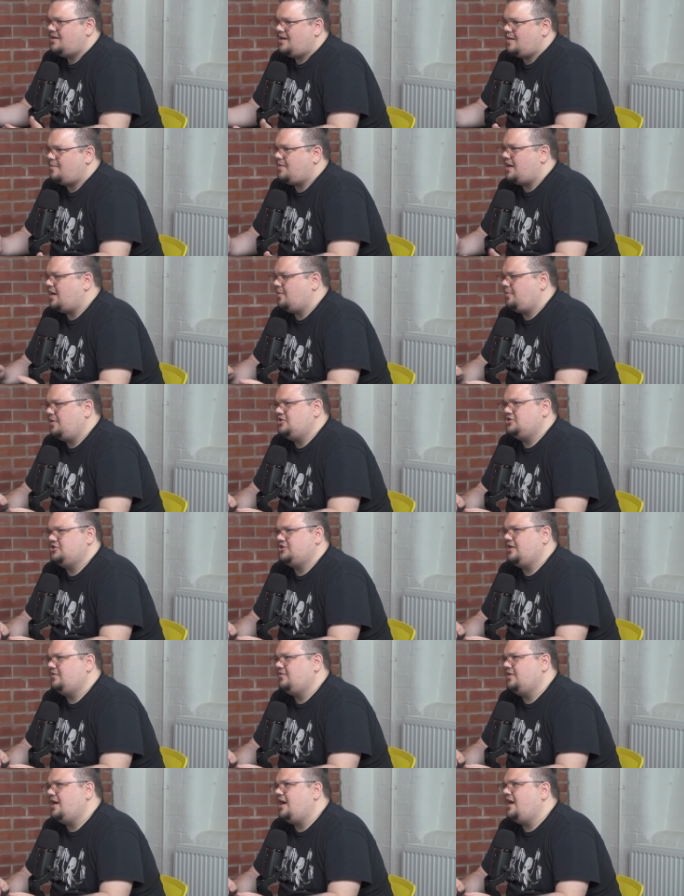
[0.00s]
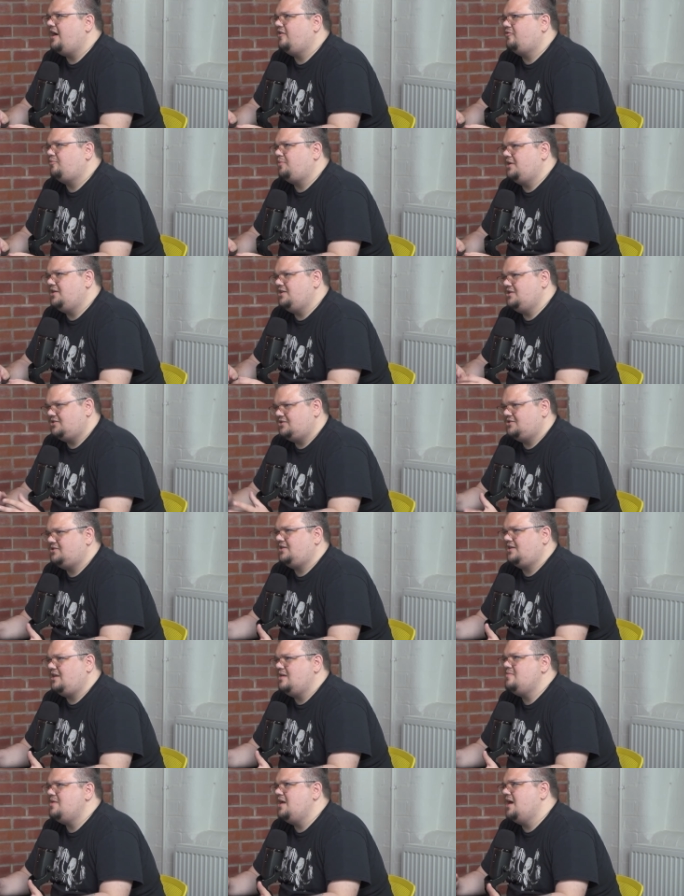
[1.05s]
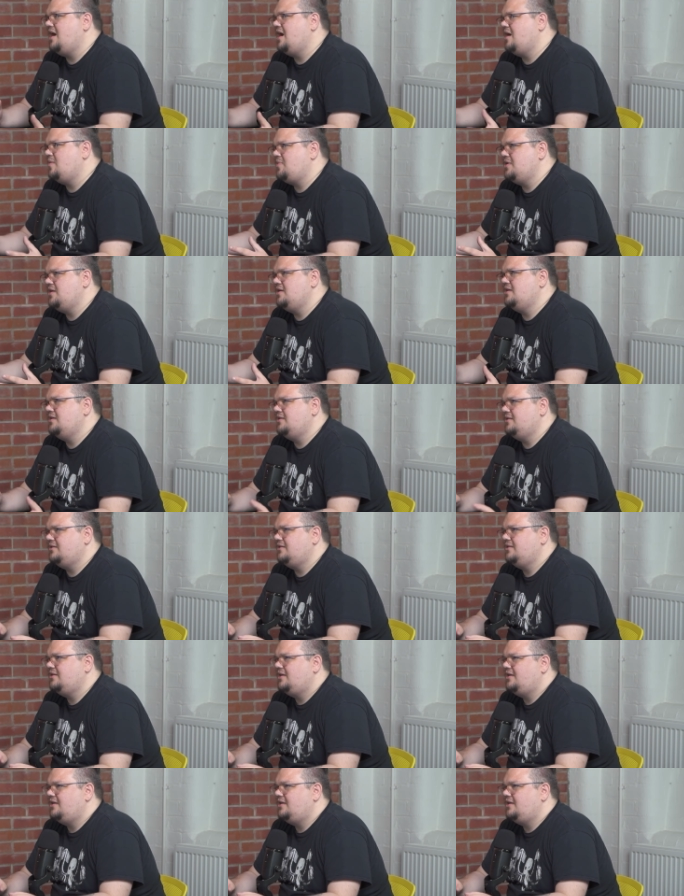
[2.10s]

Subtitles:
I'm happy to just give you a half price to keep you happy, and,